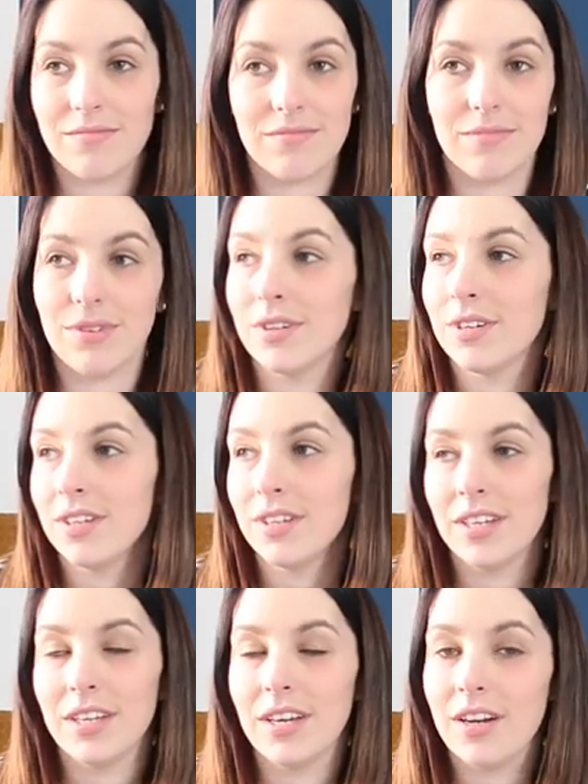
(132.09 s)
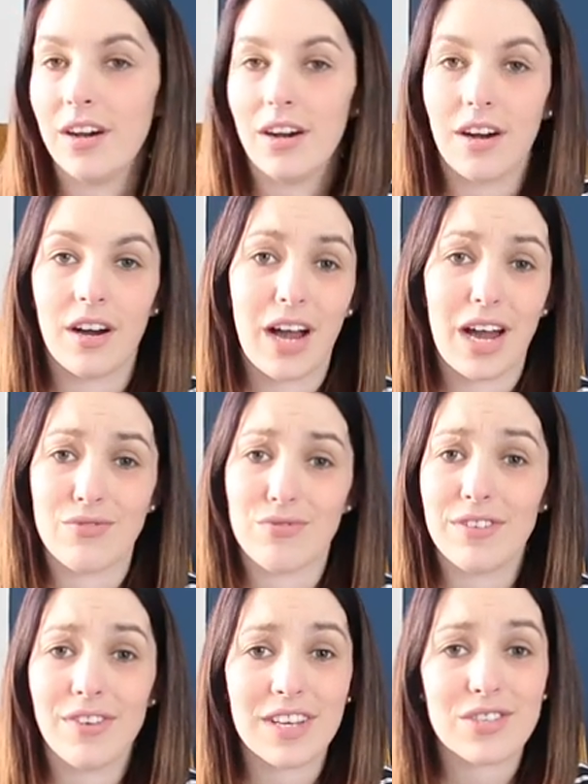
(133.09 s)
had
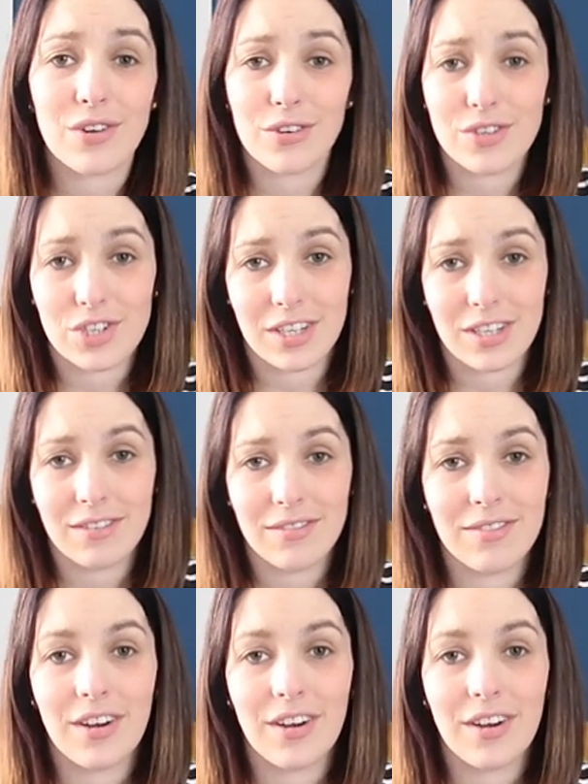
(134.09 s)
reflexology.